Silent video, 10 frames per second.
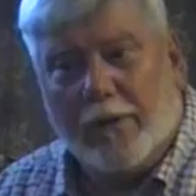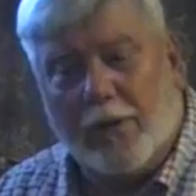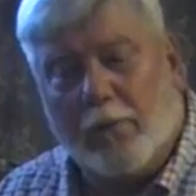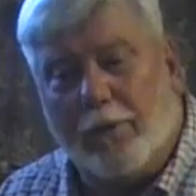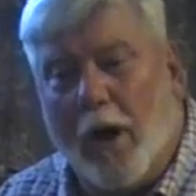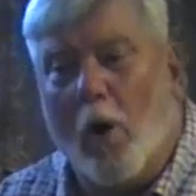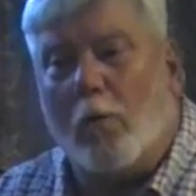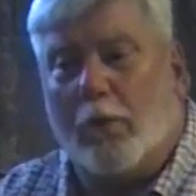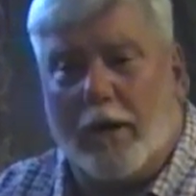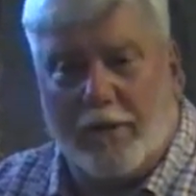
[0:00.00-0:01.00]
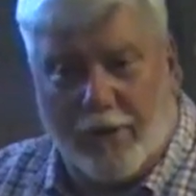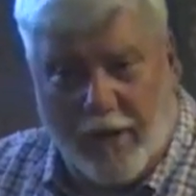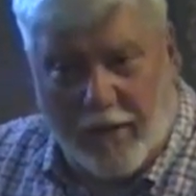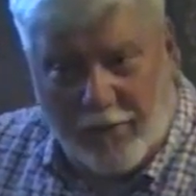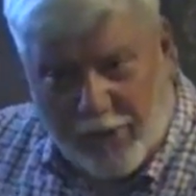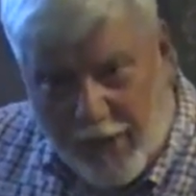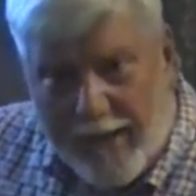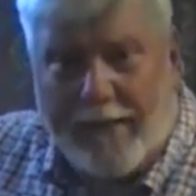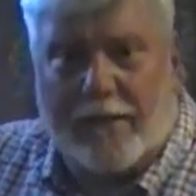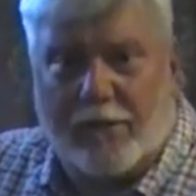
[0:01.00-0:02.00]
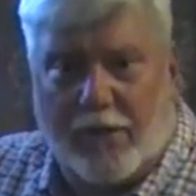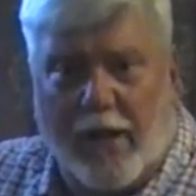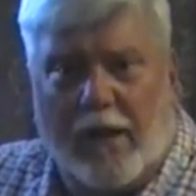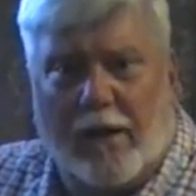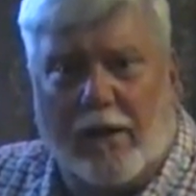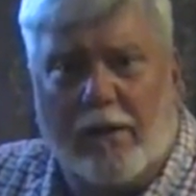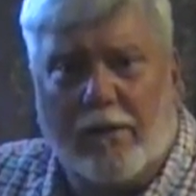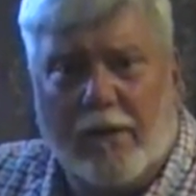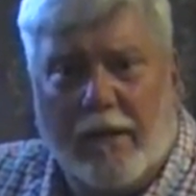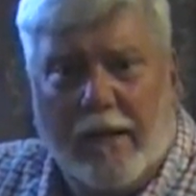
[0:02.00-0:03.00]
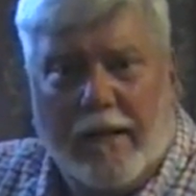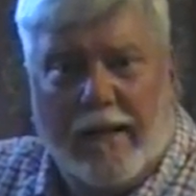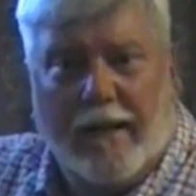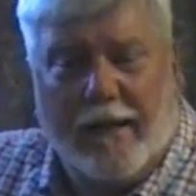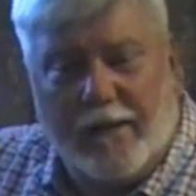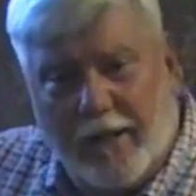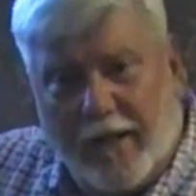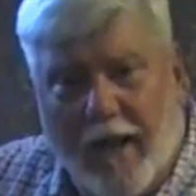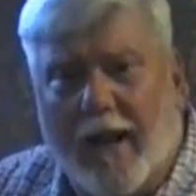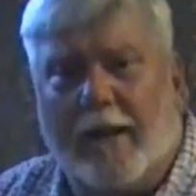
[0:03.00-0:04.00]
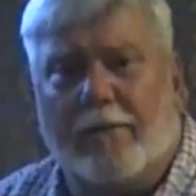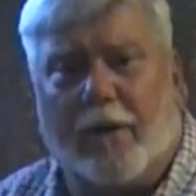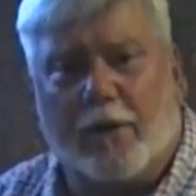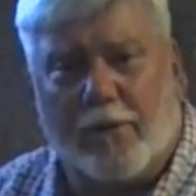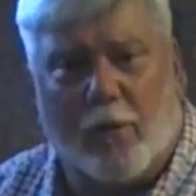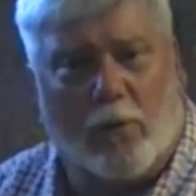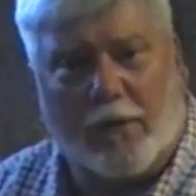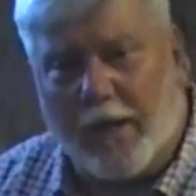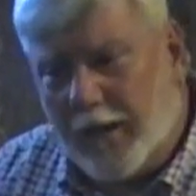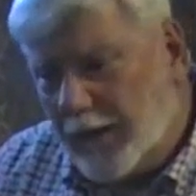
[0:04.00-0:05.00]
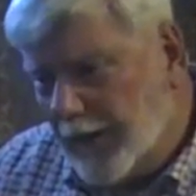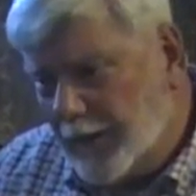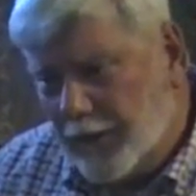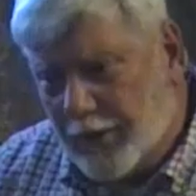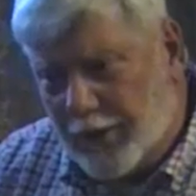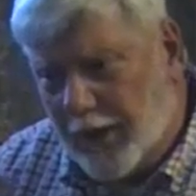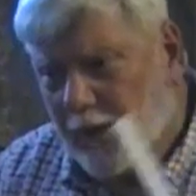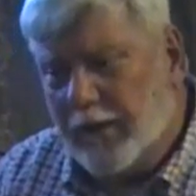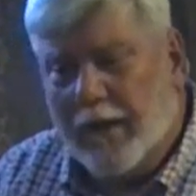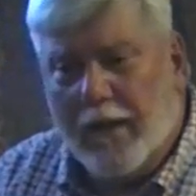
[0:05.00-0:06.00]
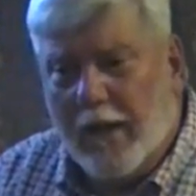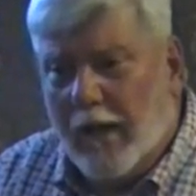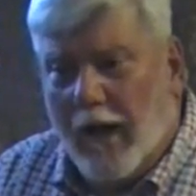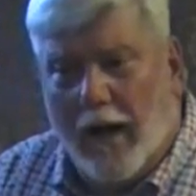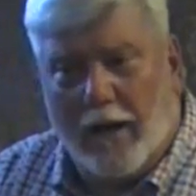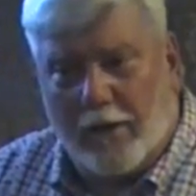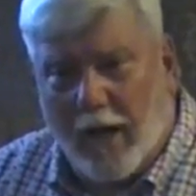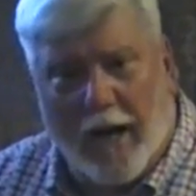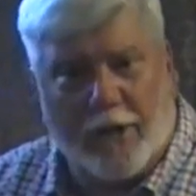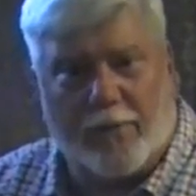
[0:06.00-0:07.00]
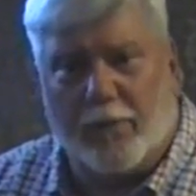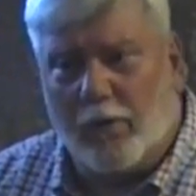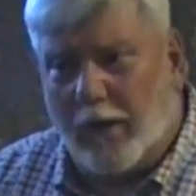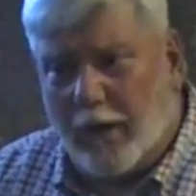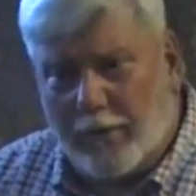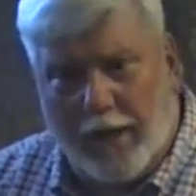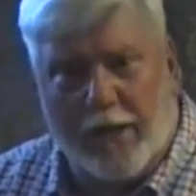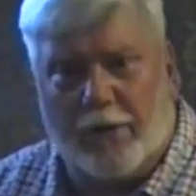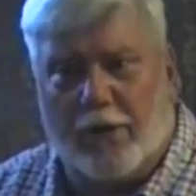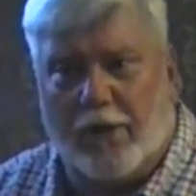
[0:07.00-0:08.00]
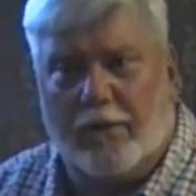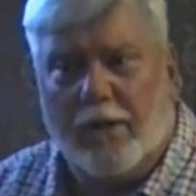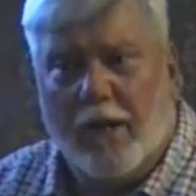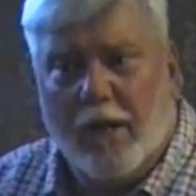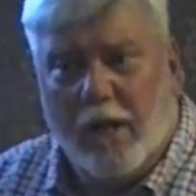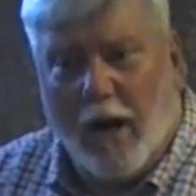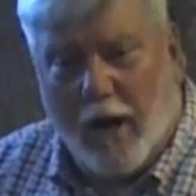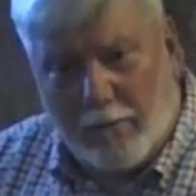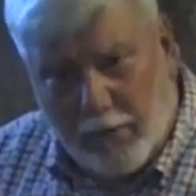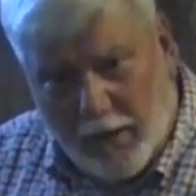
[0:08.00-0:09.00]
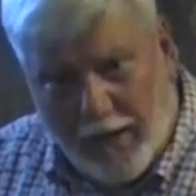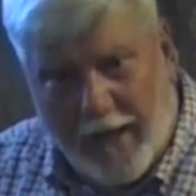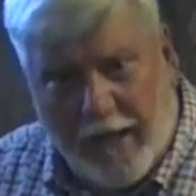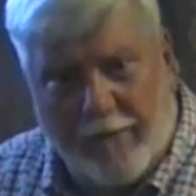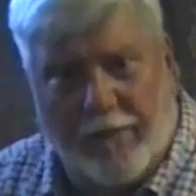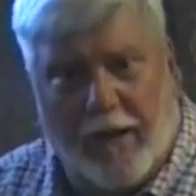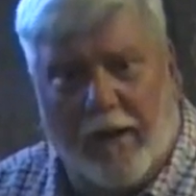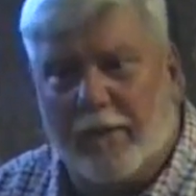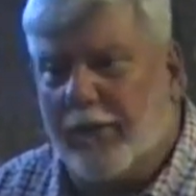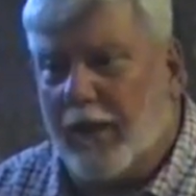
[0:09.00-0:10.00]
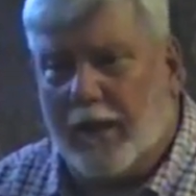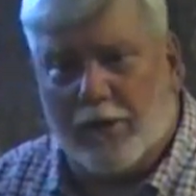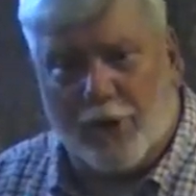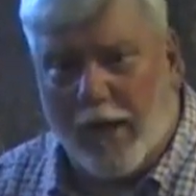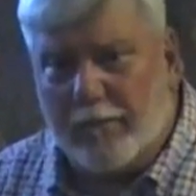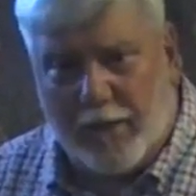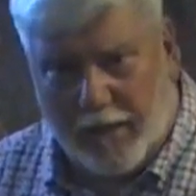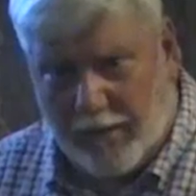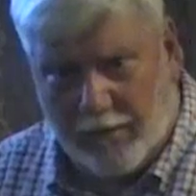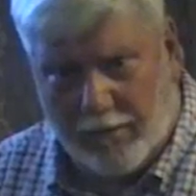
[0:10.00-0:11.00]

So Paul brings in sins here. He did not in verse 14. He just said our gospel, our teaching, our belief, everything is empty.